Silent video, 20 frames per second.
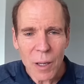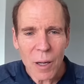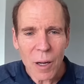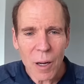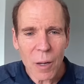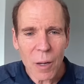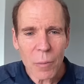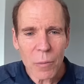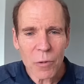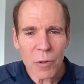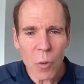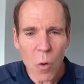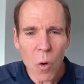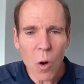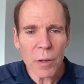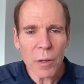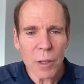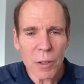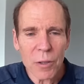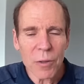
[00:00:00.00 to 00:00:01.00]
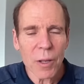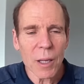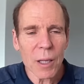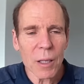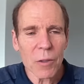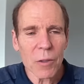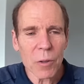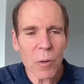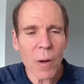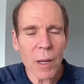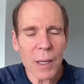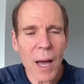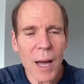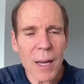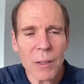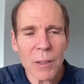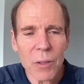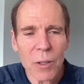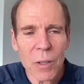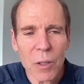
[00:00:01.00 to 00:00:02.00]
um, so all these things so i got
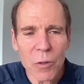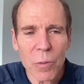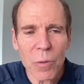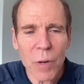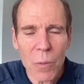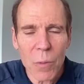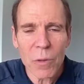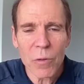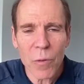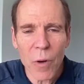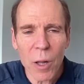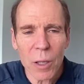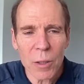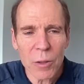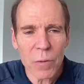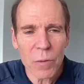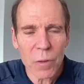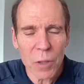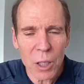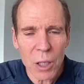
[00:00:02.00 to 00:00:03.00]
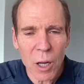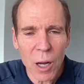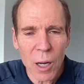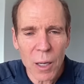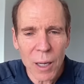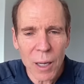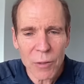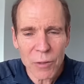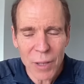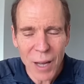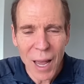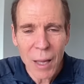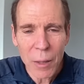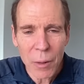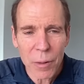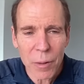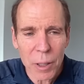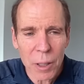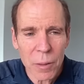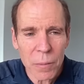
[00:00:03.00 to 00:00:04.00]
into this when i was relatively young as an
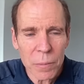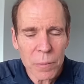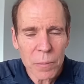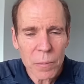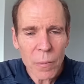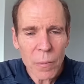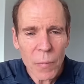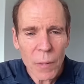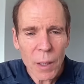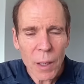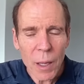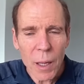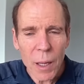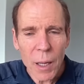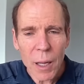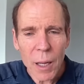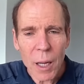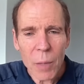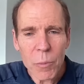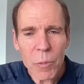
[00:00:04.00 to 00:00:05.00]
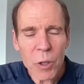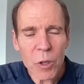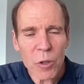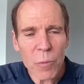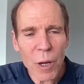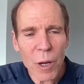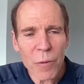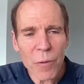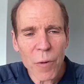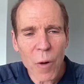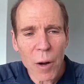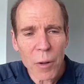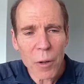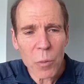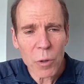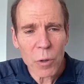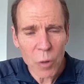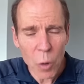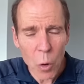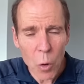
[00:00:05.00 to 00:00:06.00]
athlete and because my father
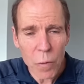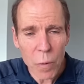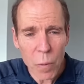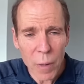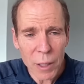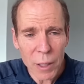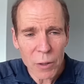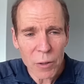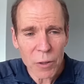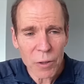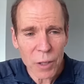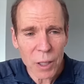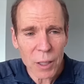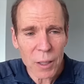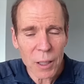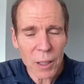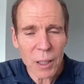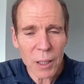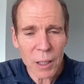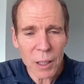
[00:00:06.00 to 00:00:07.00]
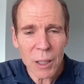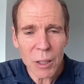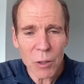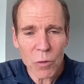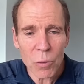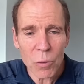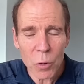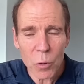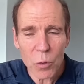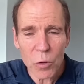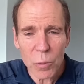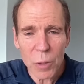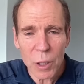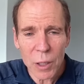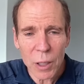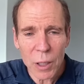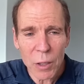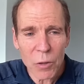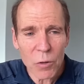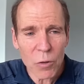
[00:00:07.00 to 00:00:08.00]
was overweight and sickly and he introduced me
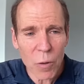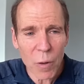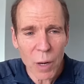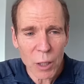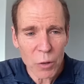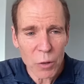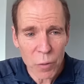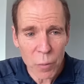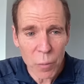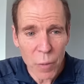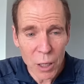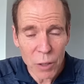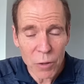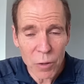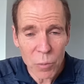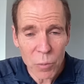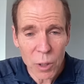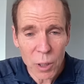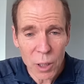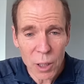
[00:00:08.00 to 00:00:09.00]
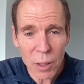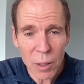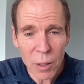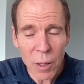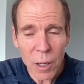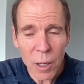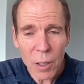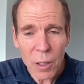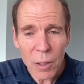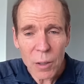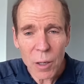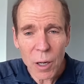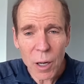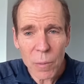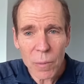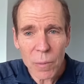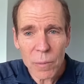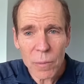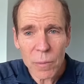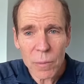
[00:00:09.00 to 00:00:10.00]
to his transformation when he
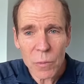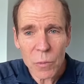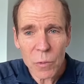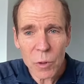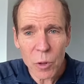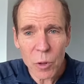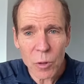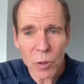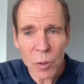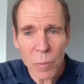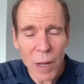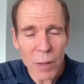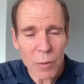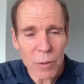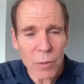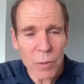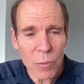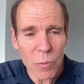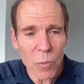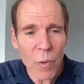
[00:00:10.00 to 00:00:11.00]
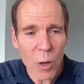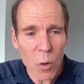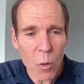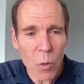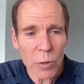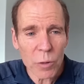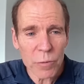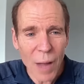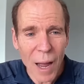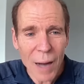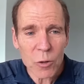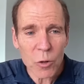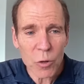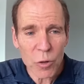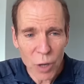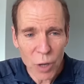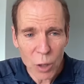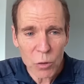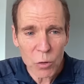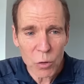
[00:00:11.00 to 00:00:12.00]
um, learned about read old dr
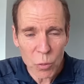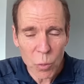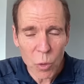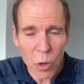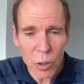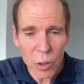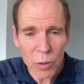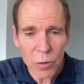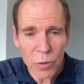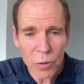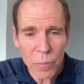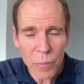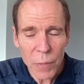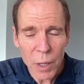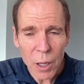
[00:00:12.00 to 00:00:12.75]
shelton's works